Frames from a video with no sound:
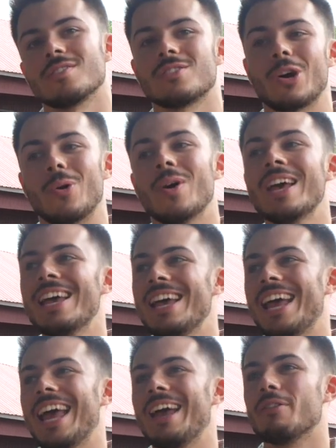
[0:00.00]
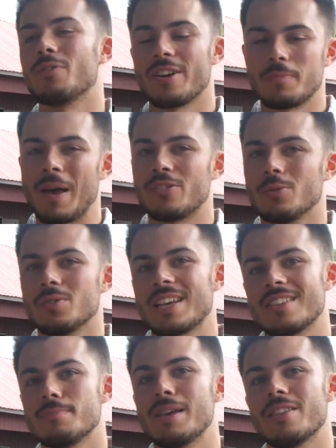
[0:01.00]
So it was very special to
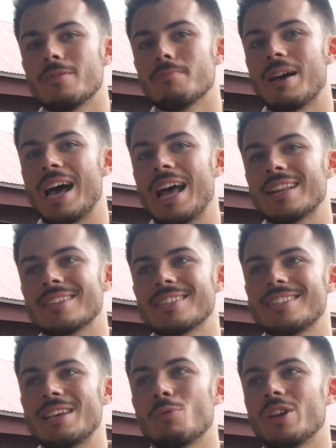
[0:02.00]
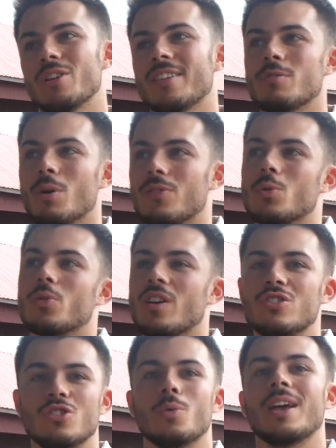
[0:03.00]
get to meet them and see what United World Schools are
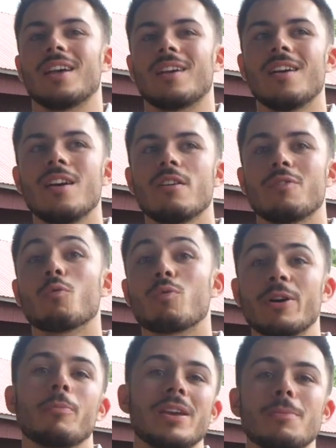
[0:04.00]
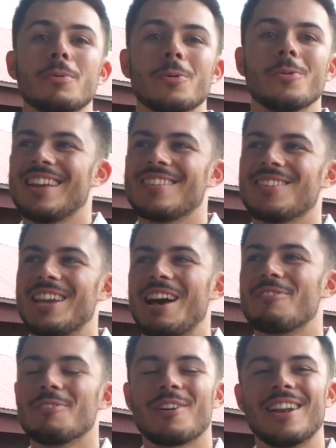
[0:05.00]
doing for real people. So yeah, I
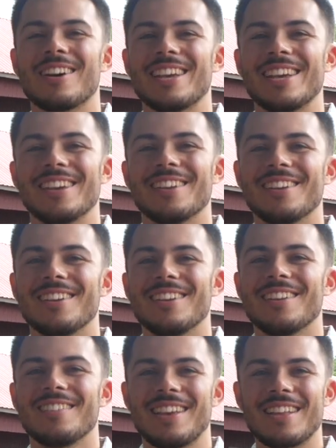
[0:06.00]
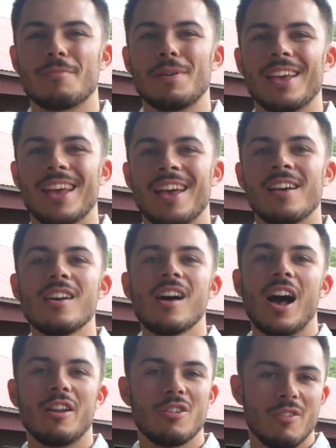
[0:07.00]
feel very lucky to get to be here.
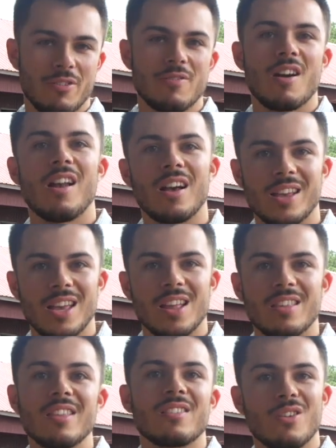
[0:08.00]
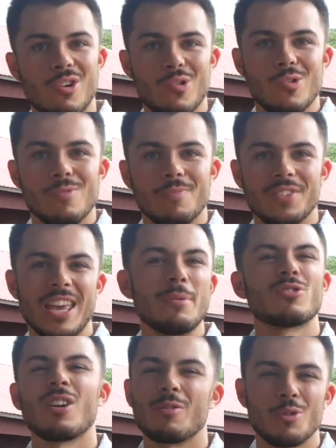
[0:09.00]
I do not feel very lucky that this cockerel
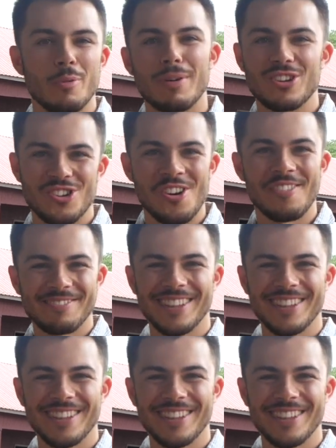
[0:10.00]
keeps trying to ruin my shot.